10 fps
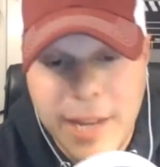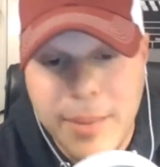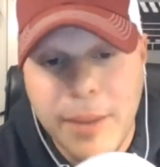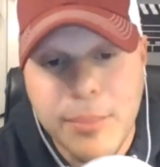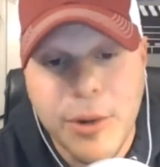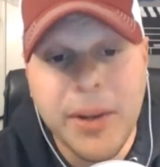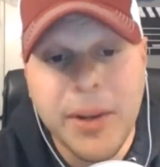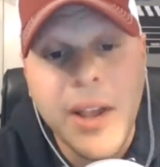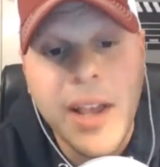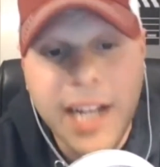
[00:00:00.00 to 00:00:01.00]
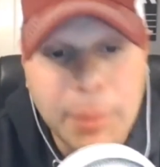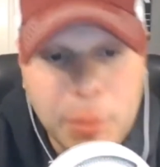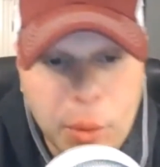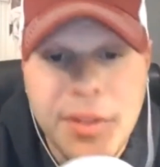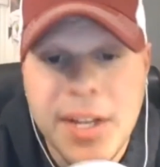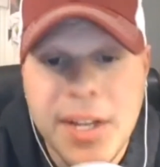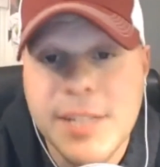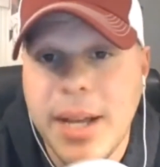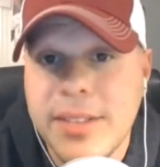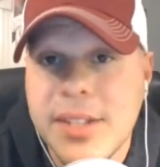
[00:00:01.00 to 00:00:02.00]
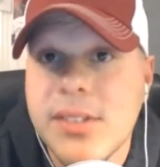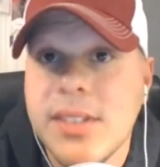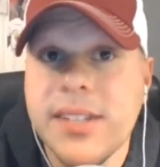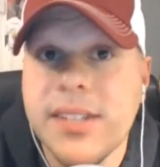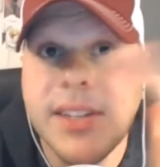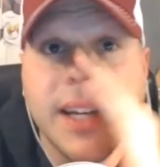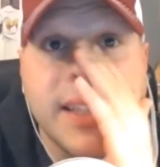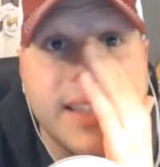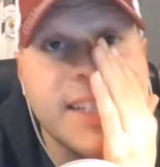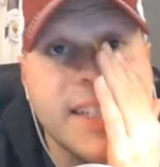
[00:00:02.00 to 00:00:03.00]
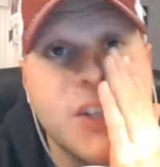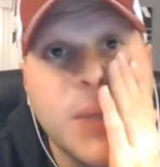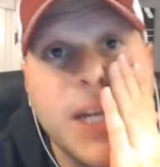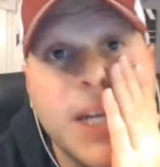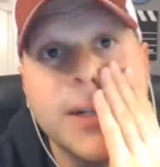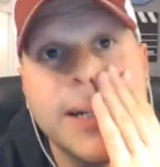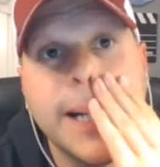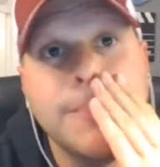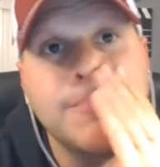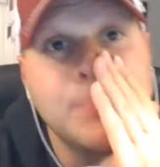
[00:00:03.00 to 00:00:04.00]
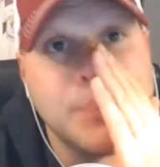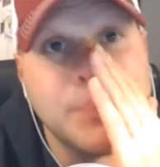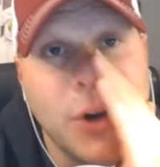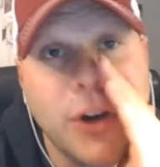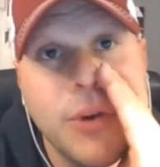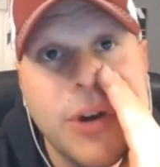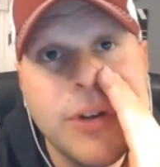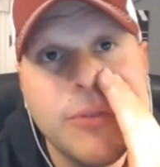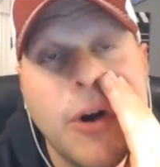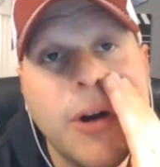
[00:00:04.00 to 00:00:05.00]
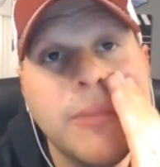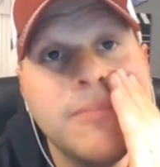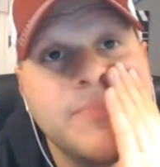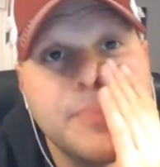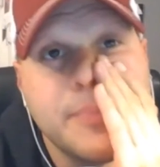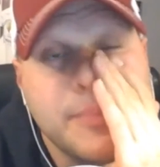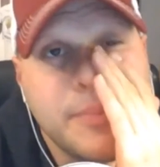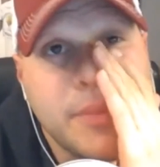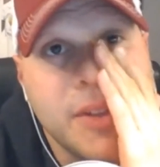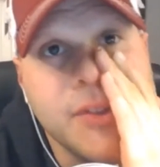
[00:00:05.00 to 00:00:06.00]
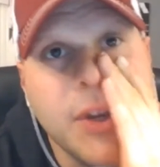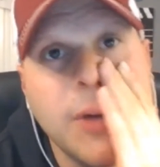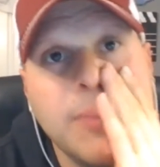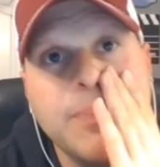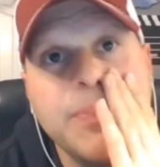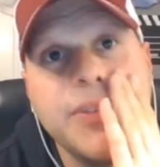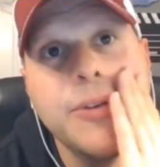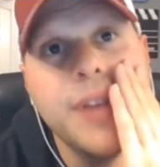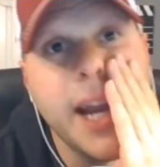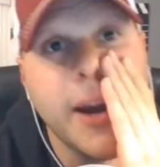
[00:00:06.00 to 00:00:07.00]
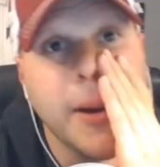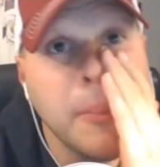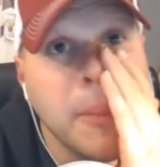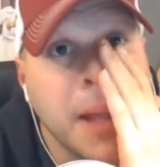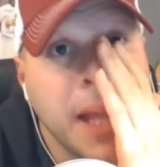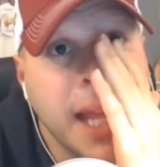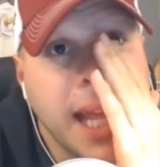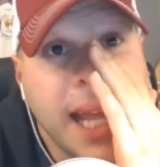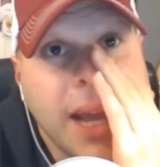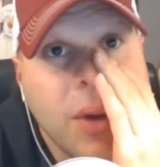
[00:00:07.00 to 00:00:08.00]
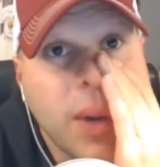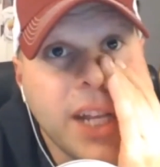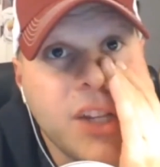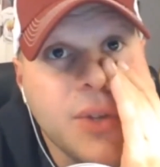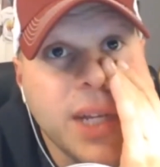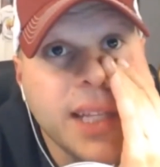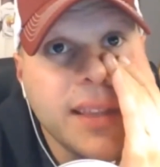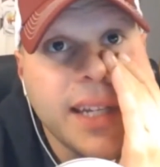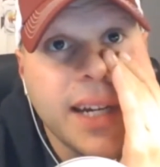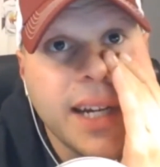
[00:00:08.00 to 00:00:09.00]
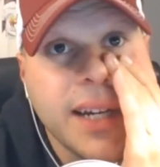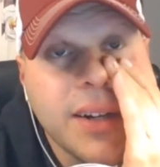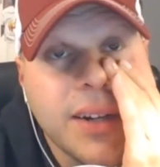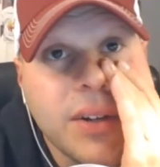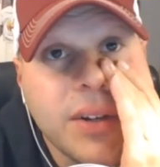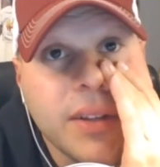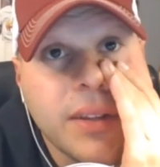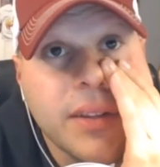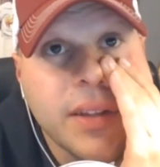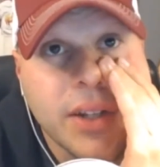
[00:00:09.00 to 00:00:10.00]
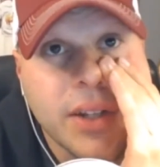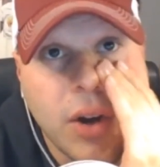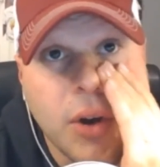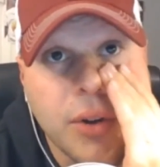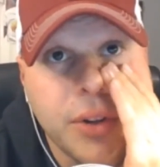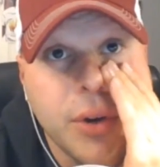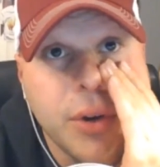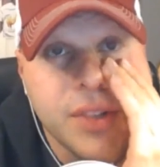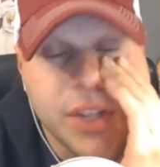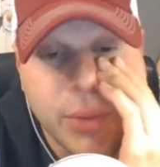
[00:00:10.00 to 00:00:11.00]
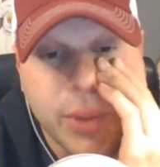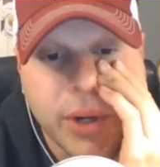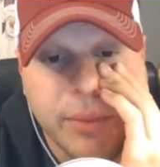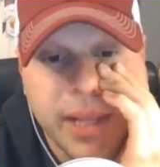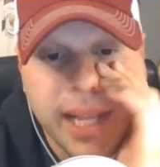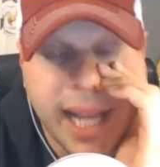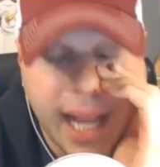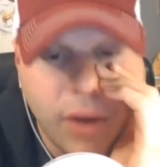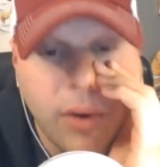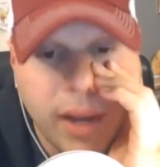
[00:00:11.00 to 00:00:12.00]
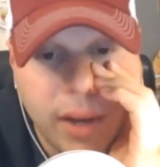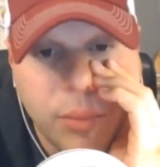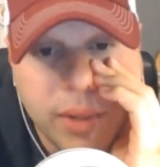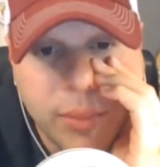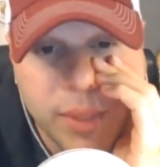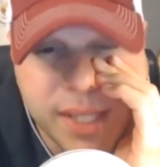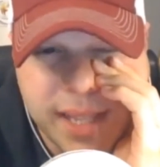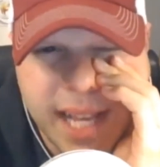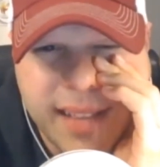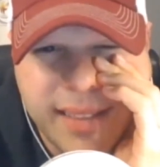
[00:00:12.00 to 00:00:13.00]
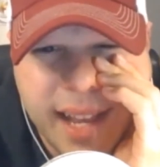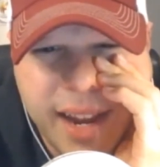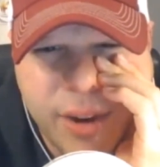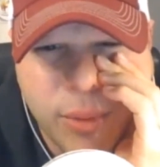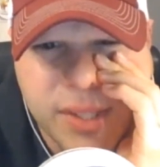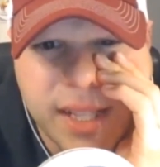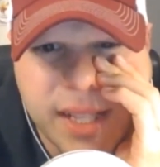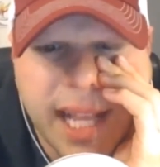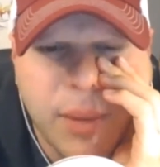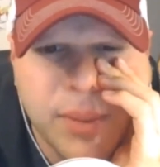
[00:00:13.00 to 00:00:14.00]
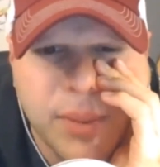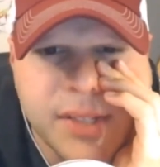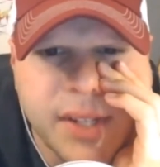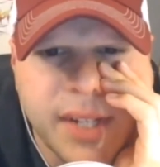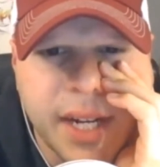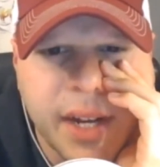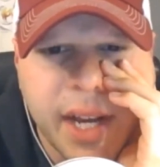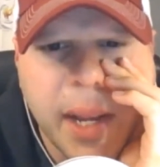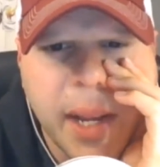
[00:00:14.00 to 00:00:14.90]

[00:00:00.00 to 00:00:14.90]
Mountain Pro, but a couple more things about this situation on Raw. So you're there. When did you get the the call or the notice that you were going to be like? How was it that day, or was it Sunday night?